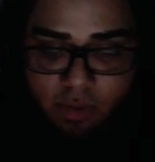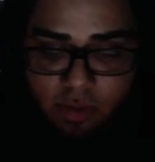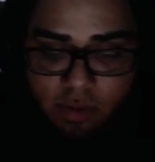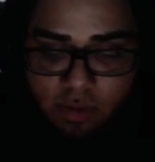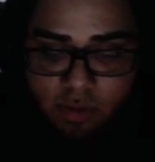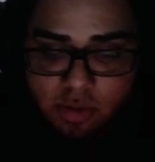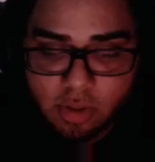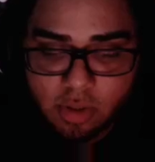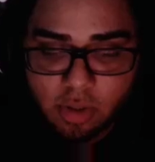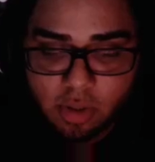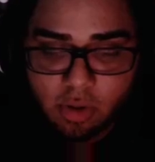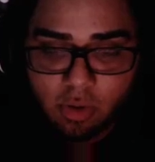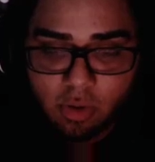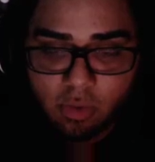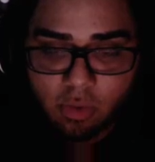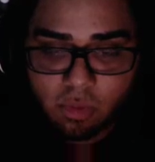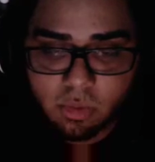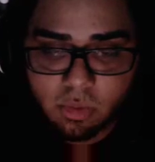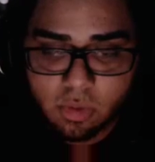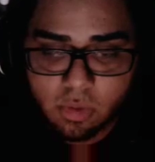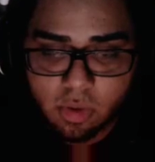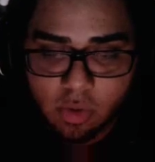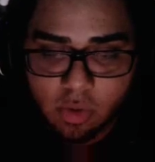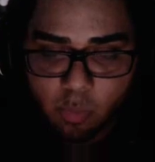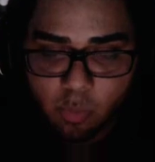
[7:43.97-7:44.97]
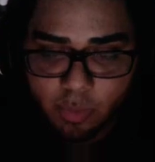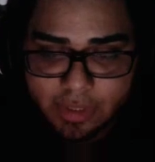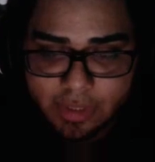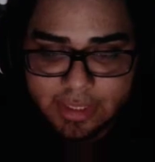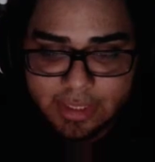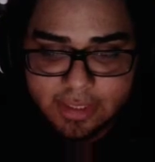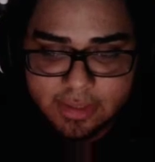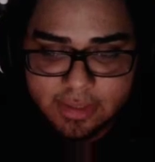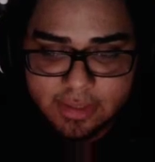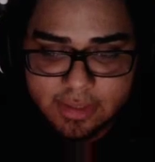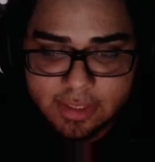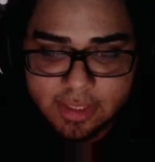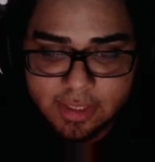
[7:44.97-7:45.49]
So when
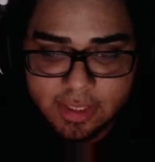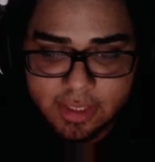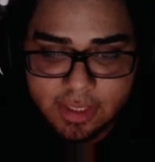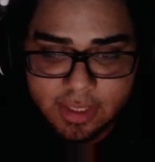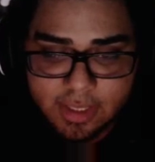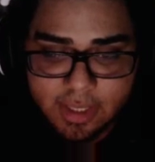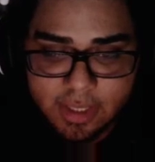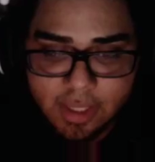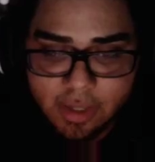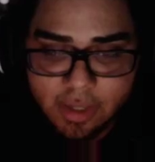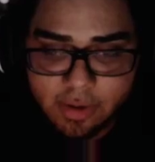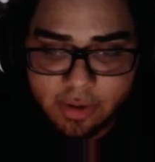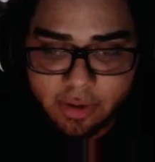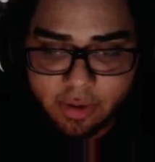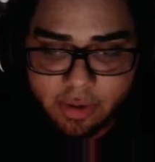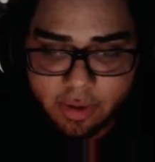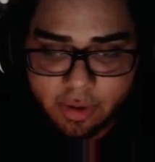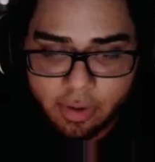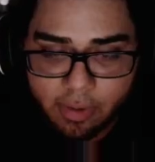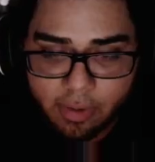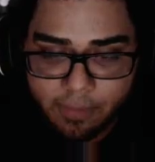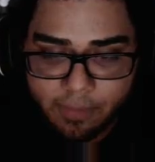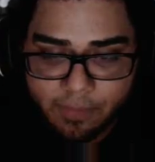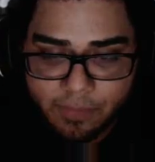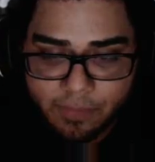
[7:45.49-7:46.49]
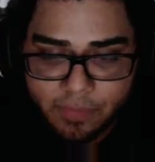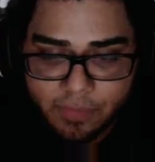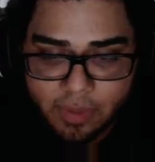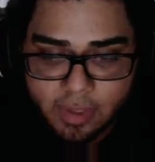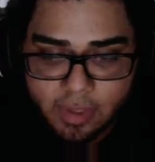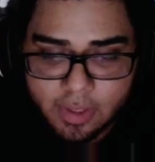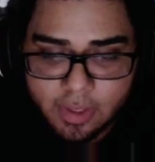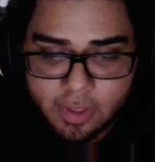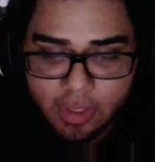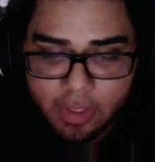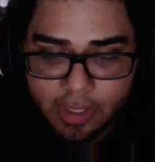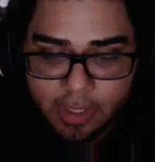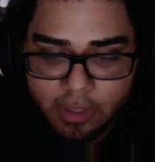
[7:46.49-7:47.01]
he's here,
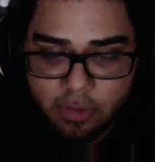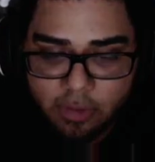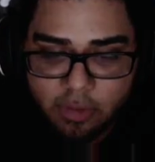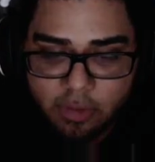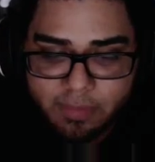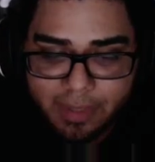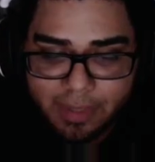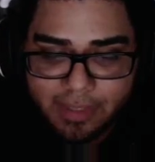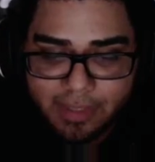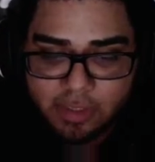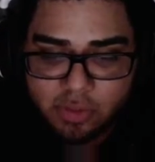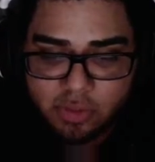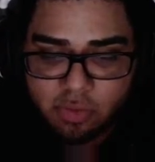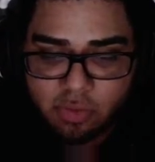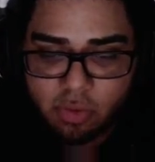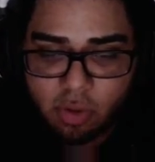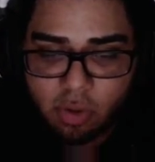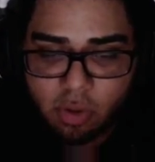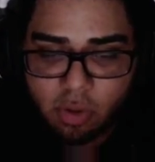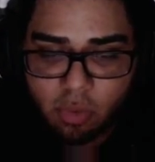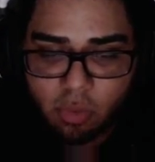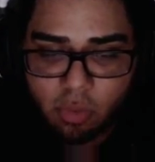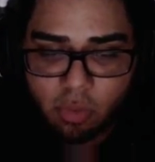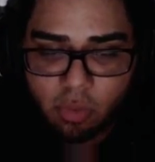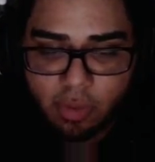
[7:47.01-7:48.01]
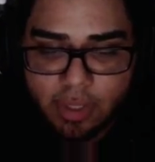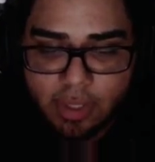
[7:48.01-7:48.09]
he can use Mantis Crawl, or